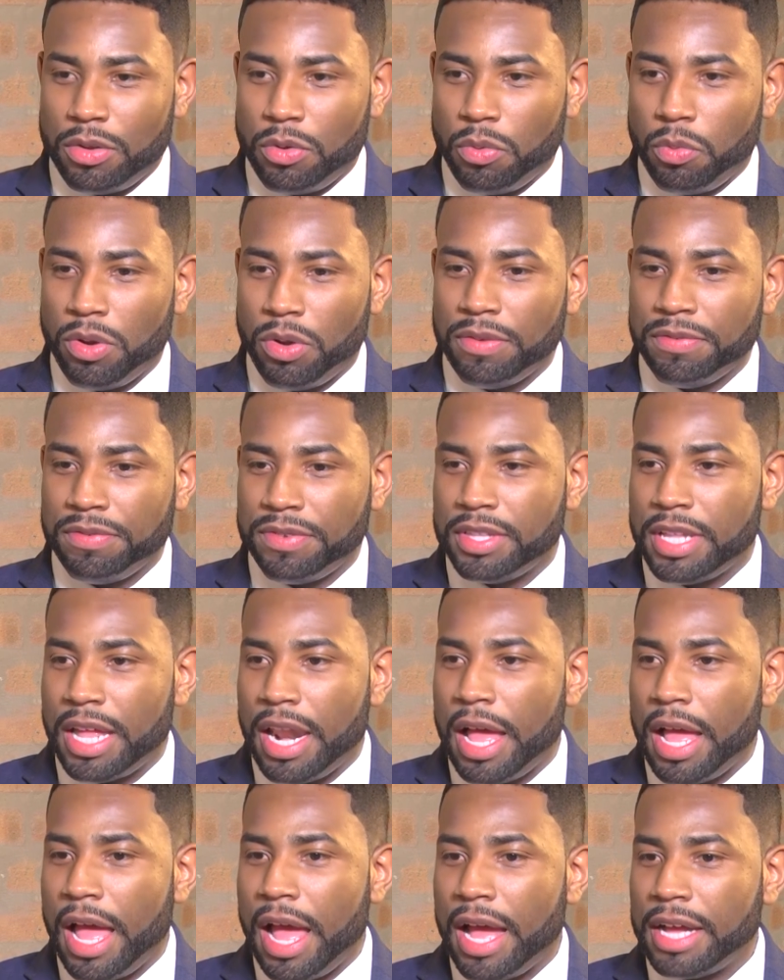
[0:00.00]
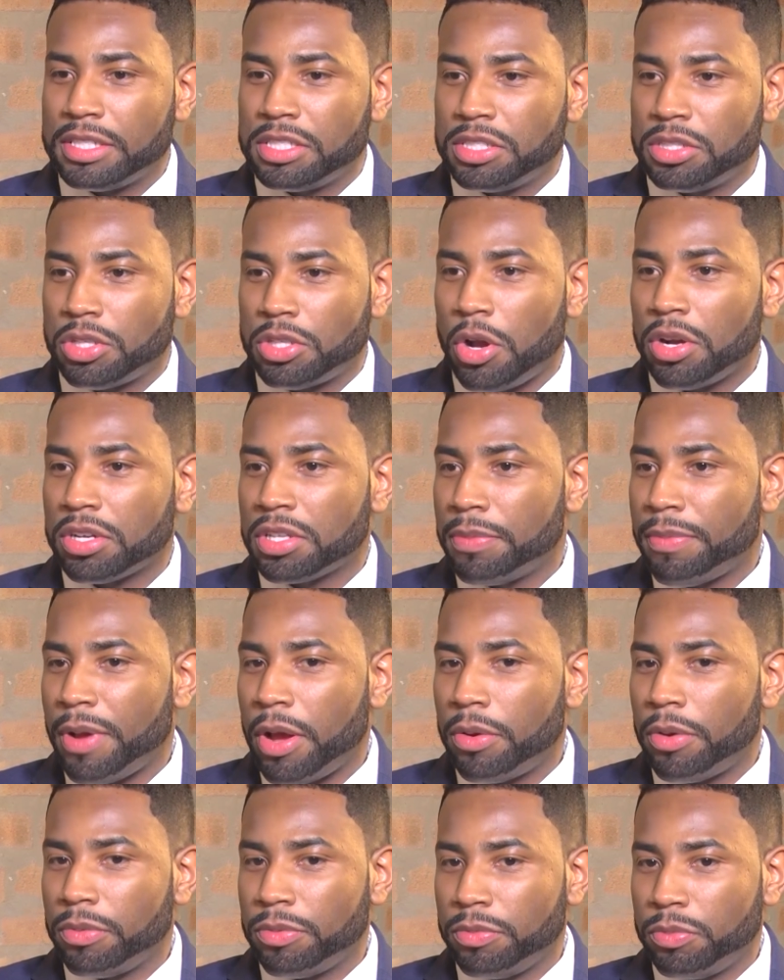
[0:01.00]
one thing that I talked
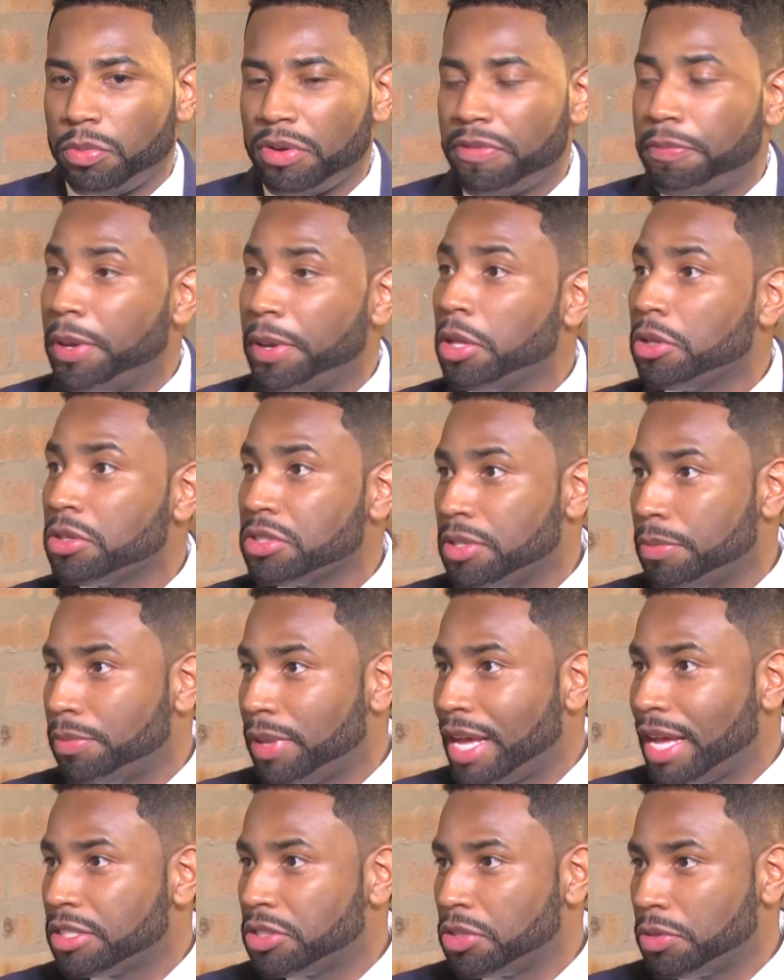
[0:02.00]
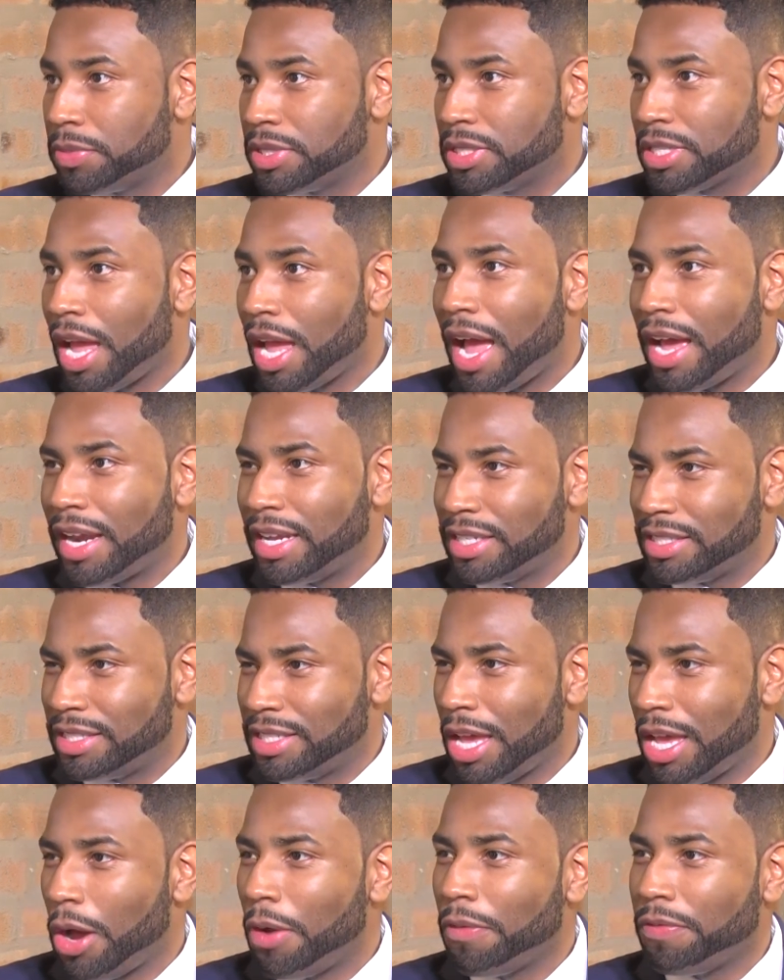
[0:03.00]
about with Pillars of Black Gentleman's Guide is
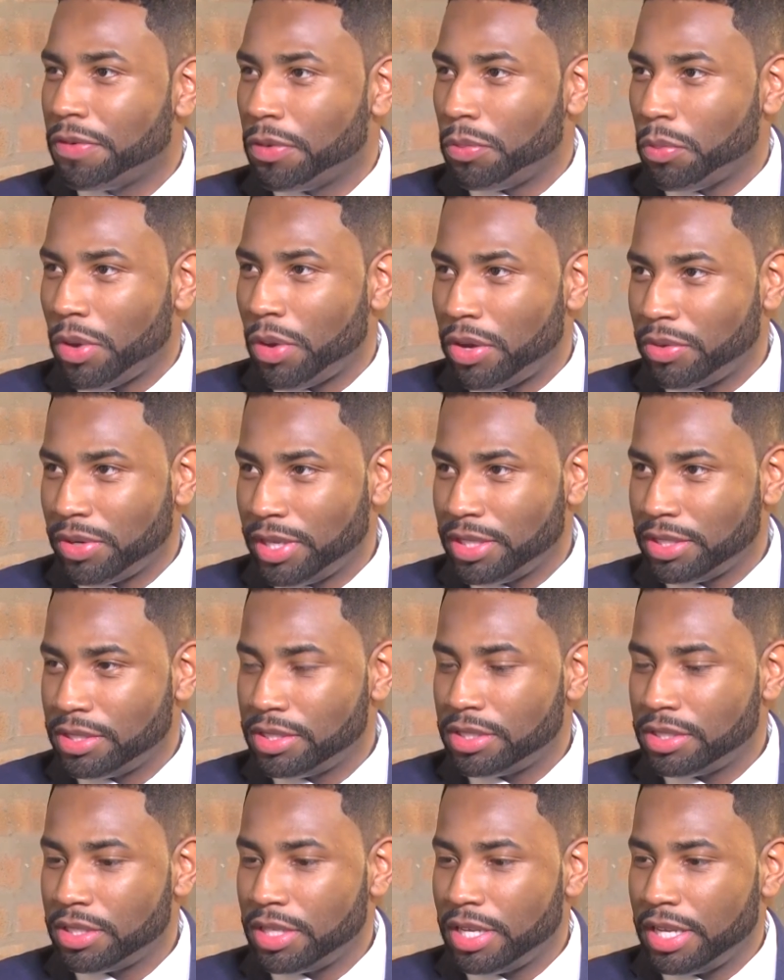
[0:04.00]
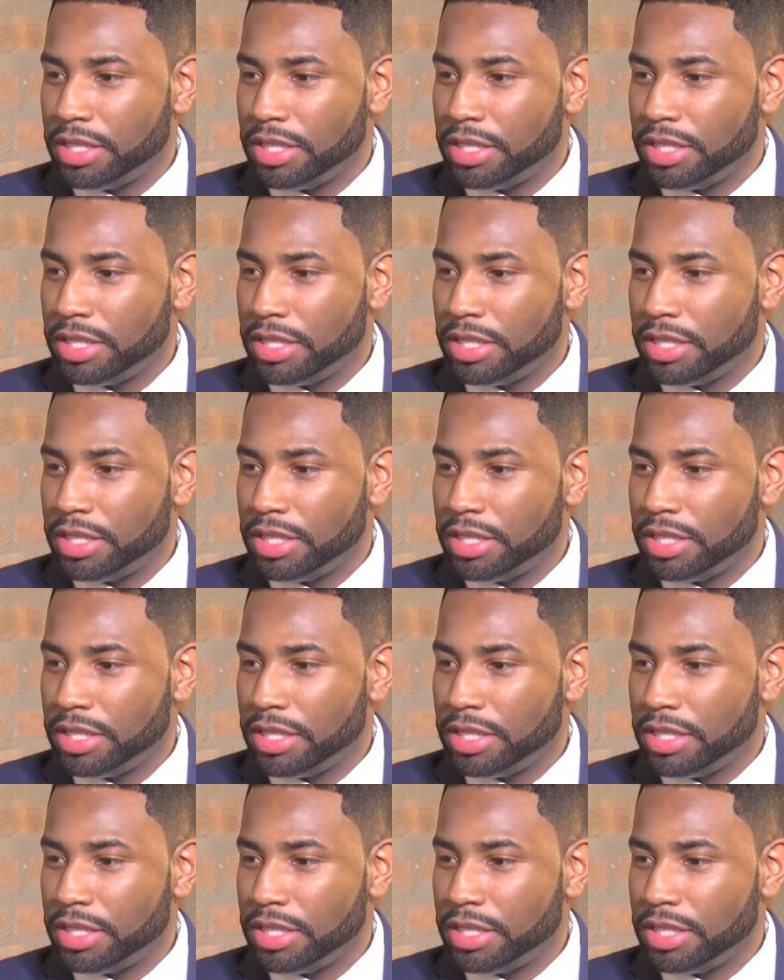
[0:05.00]
health and wellness.